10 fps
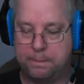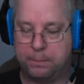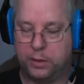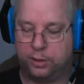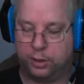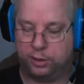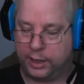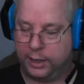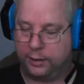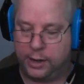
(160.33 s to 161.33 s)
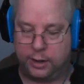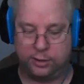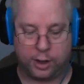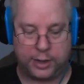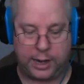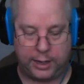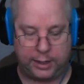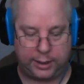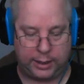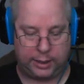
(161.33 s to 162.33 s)
This is a kit lens on the
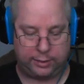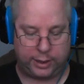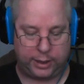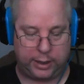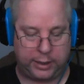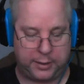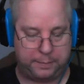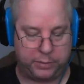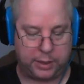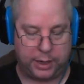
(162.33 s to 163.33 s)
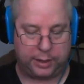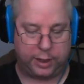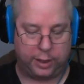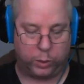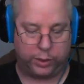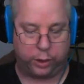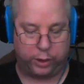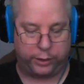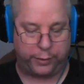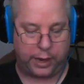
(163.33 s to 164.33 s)
80D. It's a 18 to
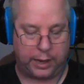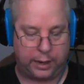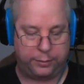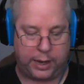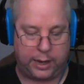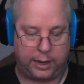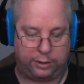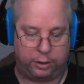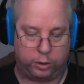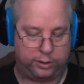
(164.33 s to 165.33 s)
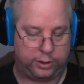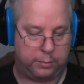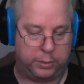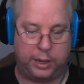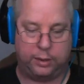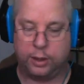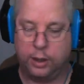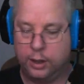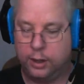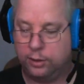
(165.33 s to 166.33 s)
135 IS USM lens.
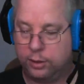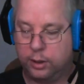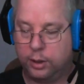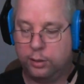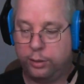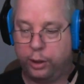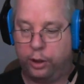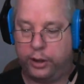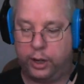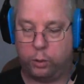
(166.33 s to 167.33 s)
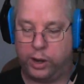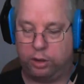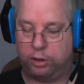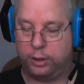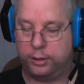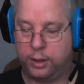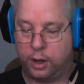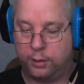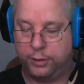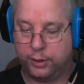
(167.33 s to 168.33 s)
It's a third iteration
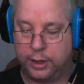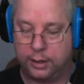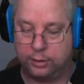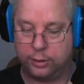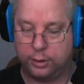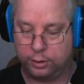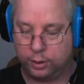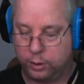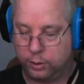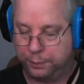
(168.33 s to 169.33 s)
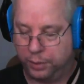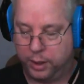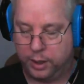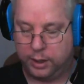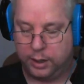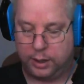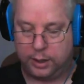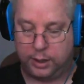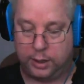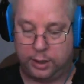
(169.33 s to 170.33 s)
of the lens, so
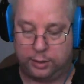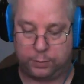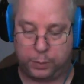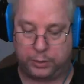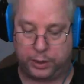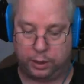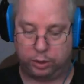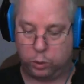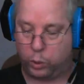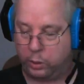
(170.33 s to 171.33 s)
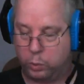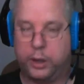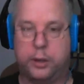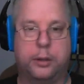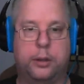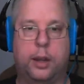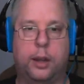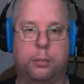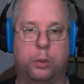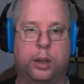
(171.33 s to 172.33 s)
it's probably going to do quite well,
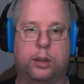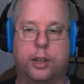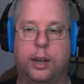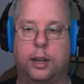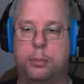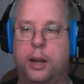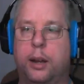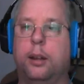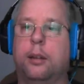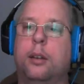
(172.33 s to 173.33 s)
and I'm really excited about it.